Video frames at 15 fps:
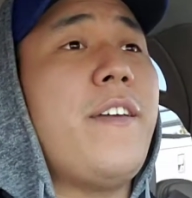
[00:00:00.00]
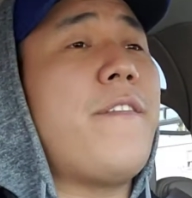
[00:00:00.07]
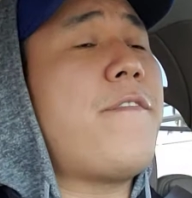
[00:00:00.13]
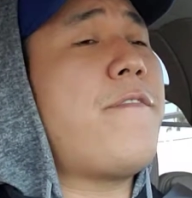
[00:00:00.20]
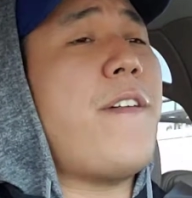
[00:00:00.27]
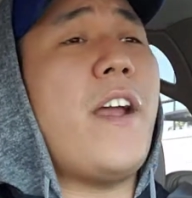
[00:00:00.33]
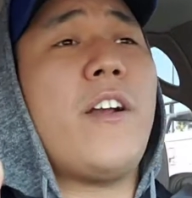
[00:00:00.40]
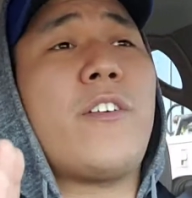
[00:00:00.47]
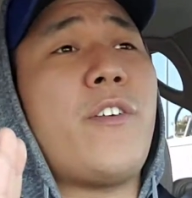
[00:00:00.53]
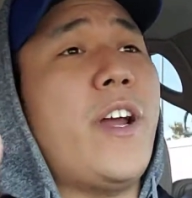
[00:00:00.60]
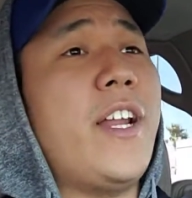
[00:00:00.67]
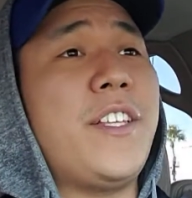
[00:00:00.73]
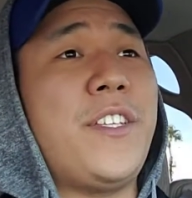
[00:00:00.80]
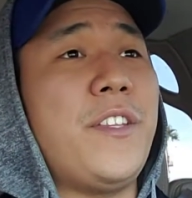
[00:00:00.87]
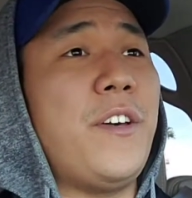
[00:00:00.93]
fair
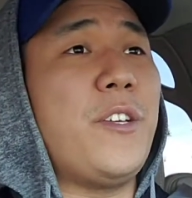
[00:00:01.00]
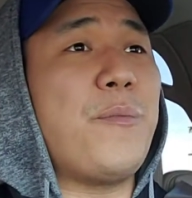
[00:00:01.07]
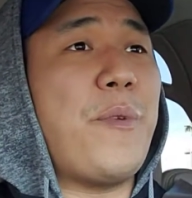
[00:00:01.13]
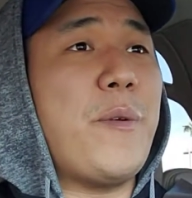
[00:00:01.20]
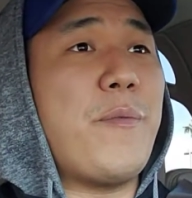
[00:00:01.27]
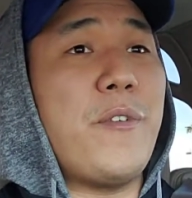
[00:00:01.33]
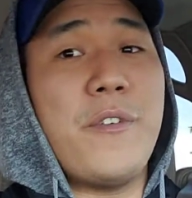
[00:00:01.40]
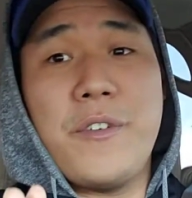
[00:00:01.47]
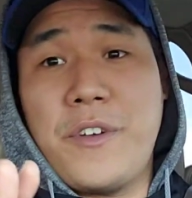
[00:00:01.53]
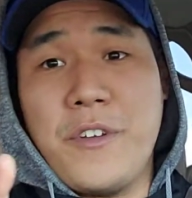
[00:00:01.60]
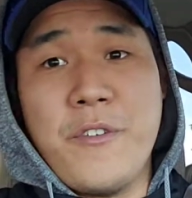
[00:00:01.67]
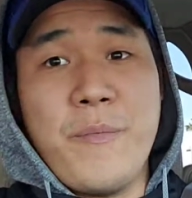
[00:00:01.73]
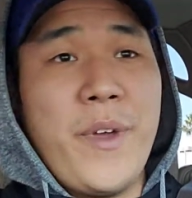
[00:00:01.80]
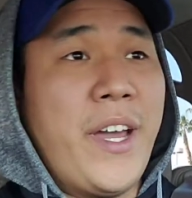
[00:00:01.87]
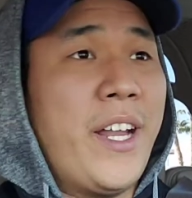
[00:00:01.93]
credit to those people who
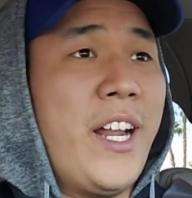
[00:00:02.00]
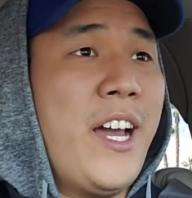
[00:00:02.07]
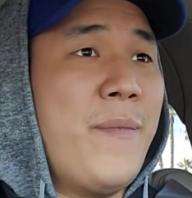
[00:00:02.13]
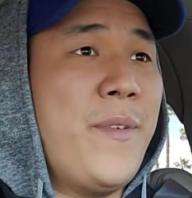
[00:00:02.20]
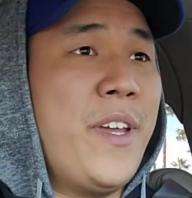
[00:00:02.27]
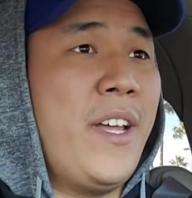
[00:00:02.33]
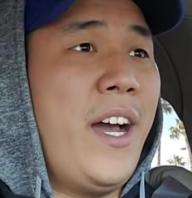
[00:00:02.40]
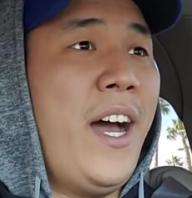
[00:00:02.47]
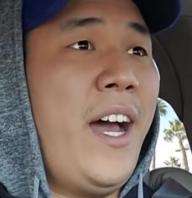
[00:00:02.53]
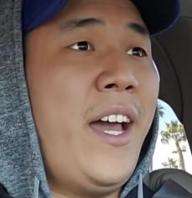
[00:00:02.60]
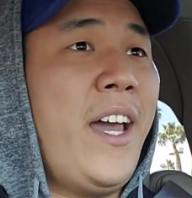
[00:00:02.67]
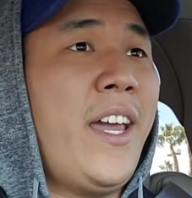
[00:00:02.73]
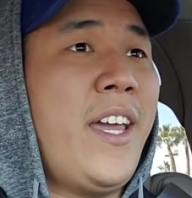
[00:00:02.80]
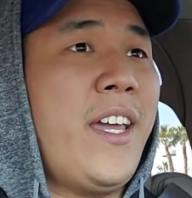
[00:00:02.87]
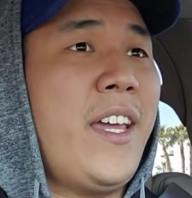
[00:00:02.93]
do, man. I mean,
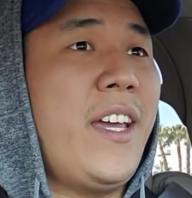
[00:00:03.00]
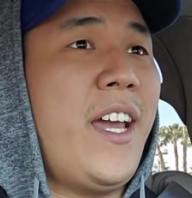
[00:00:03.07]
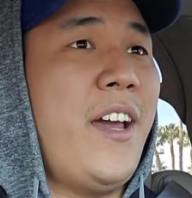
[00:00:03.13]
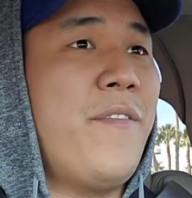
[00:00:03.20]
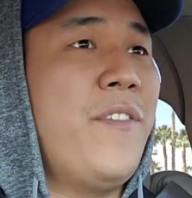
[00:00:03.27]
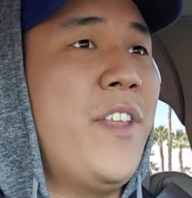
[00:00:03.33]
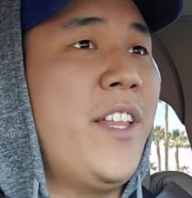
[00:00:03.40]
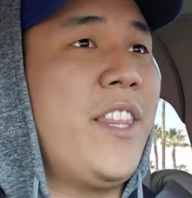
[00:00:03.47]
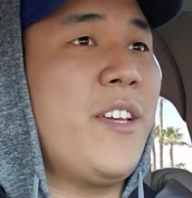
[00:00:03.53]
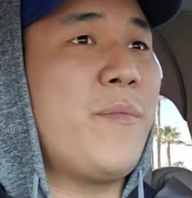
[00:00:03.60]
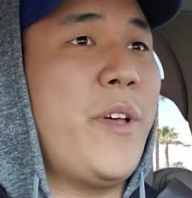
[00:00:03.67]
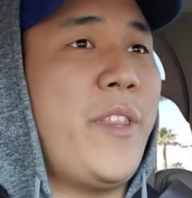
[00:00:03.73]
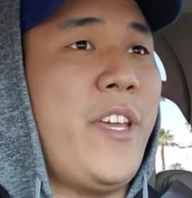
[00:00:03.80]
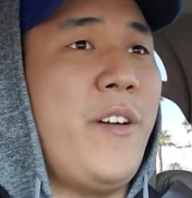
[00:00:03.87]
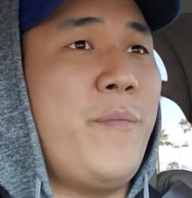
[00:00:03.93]
I have nothing
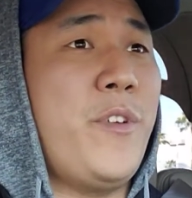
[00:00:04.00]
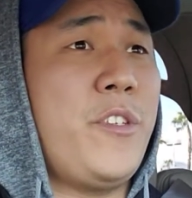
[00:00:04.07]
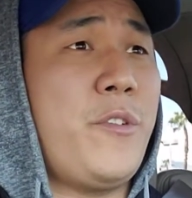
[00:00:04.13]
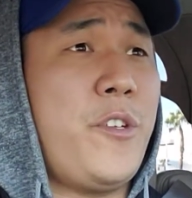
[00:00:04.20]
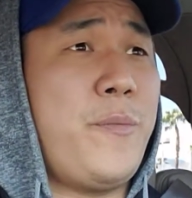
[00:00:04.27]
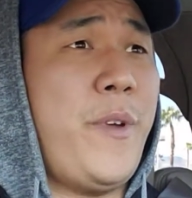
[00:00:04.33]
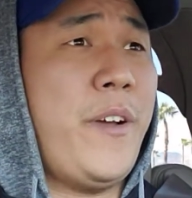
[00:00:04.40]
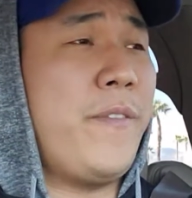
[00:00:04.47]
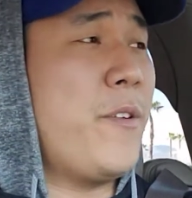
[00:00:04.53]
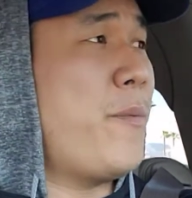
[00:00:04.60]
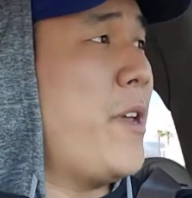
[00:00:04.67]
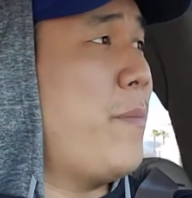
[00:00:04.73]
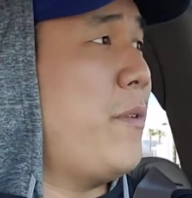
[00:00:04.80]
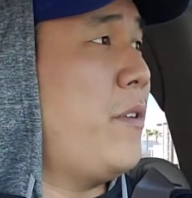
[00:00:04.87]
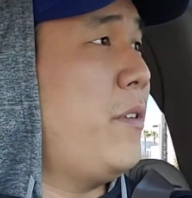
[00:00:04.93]
but the utmost respect for
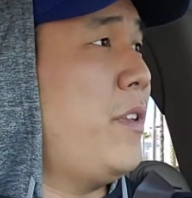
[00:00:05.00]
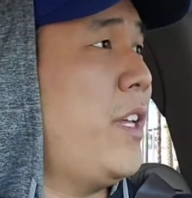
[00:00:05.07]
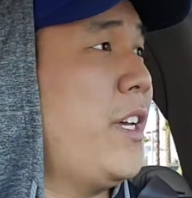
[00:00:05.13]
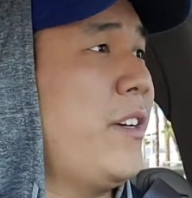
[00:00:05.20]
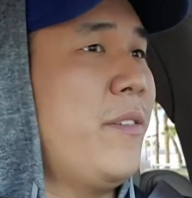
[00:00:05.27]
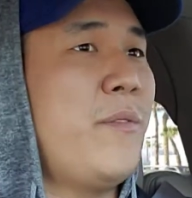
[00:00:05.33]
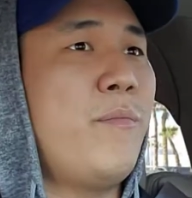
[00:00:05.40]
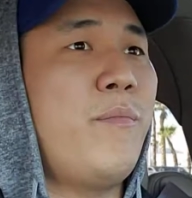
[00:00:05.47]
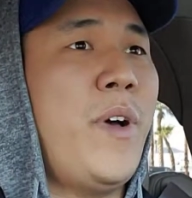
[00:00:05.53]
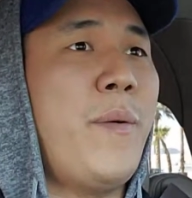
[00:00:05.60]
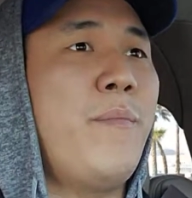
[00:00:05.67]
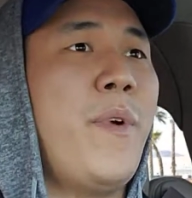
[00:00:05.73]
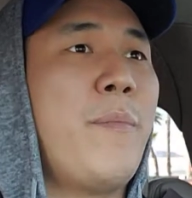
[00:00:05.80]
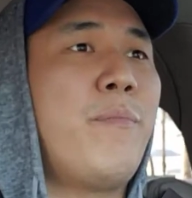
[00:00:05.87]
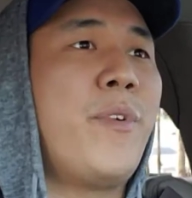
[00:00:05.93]
people like my,
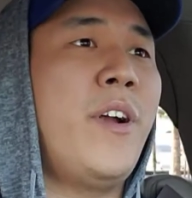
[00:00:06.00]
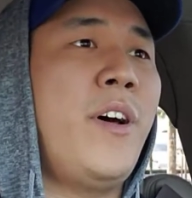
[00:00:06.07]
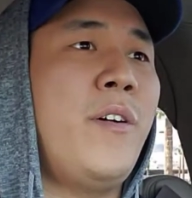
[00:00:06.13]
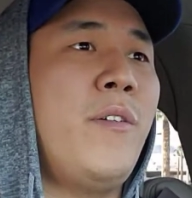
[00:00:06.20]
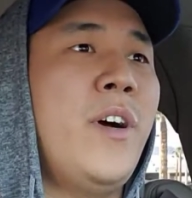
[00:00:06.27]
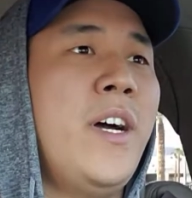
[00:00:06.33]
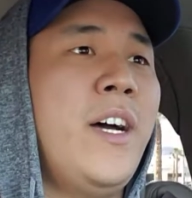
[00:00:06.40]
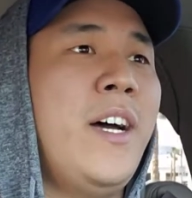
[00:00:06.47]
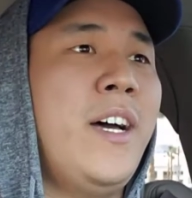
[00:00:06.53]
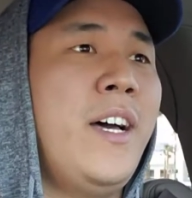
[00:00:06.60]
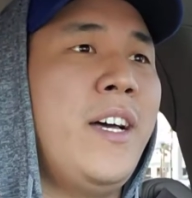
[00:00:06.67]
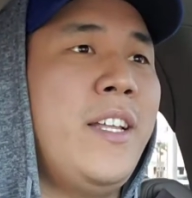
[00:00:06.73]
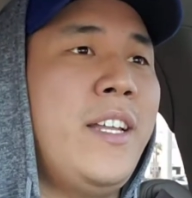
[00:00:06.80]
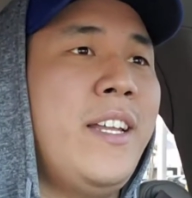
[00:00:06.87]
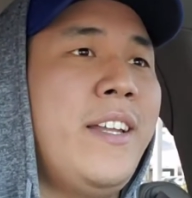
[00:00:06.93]
my bro
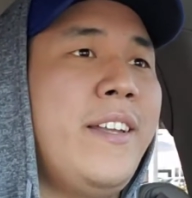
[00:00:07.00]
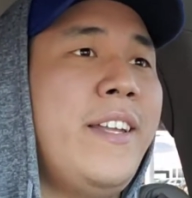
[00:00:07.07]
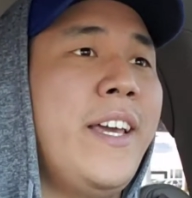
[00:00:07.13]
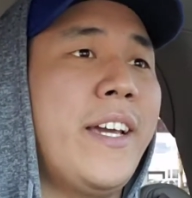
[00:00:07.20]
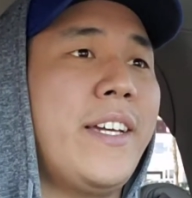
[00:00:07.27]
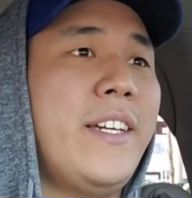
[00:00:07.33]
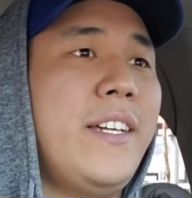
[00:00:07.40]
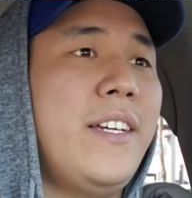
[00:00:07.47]
uh, Nick,